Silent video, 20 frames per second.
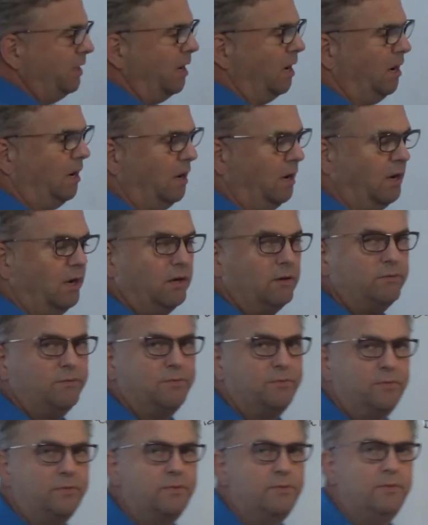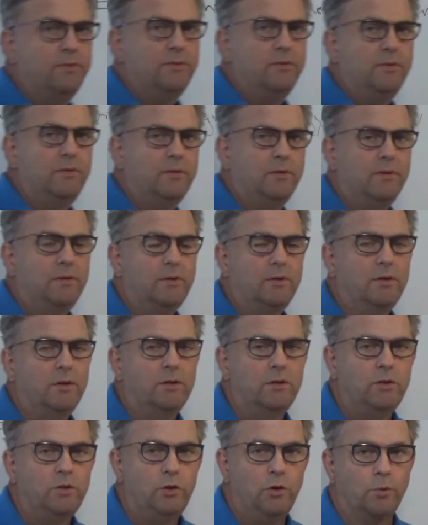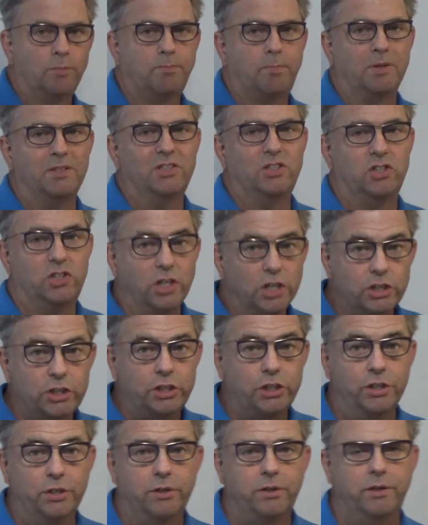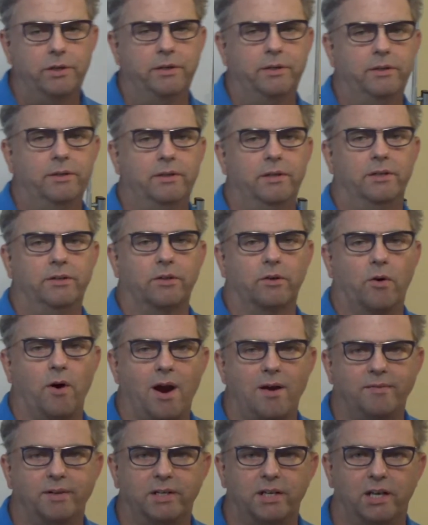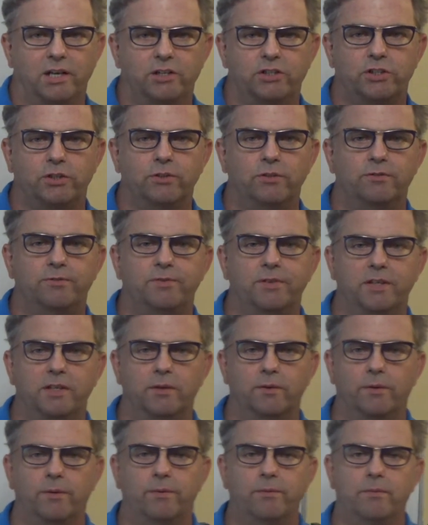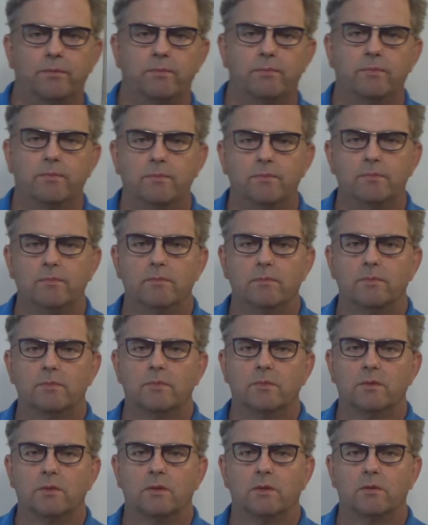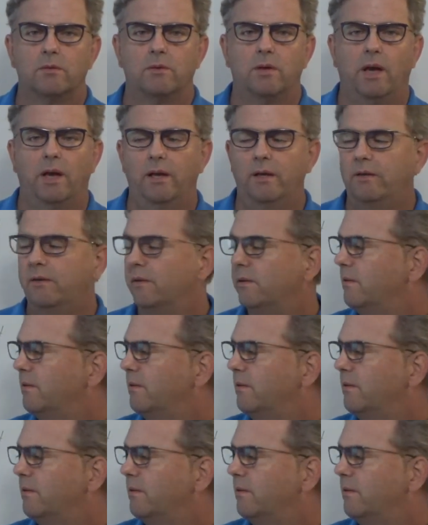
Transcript: of your position in the gravitational field. Okay?